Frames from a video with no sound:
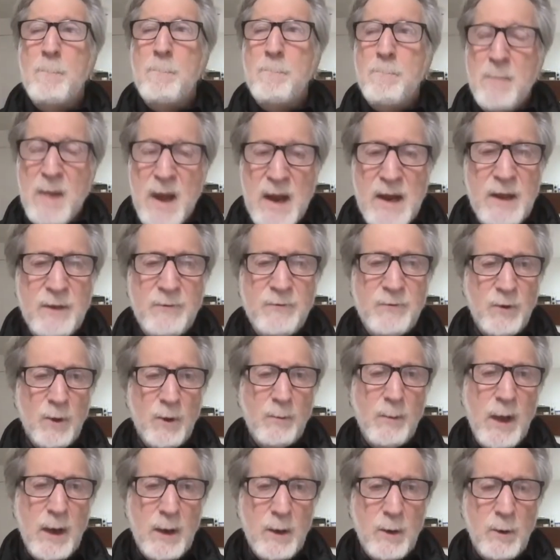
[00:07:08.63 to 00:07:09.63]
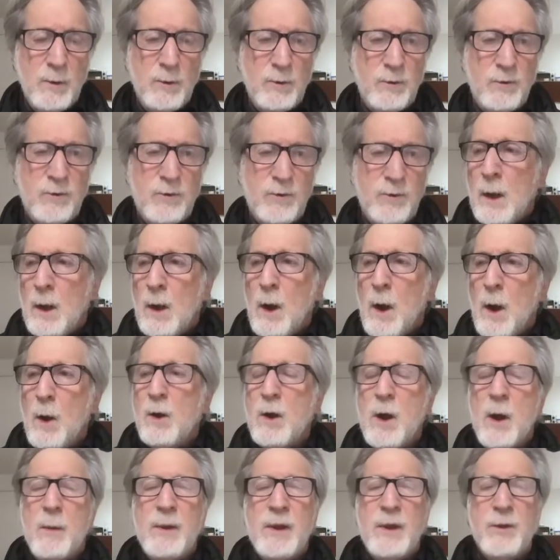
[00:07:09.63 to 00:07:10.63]
Many filmmakers are
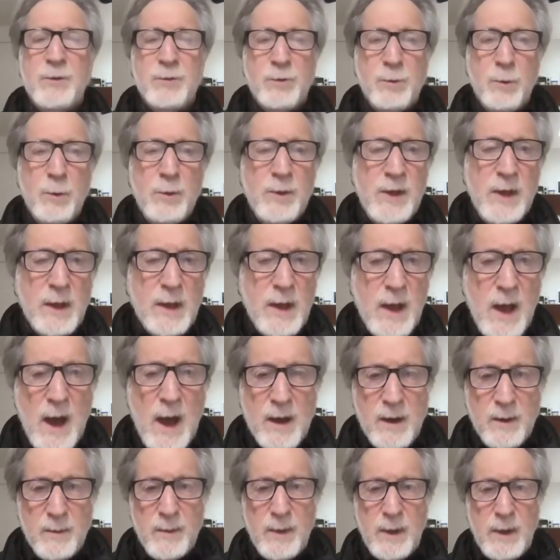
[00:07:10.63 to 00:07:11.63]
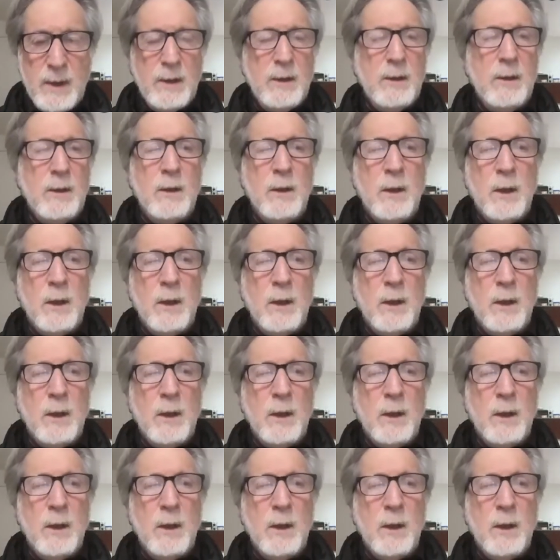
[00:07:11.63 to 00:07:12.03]
coming through the Academy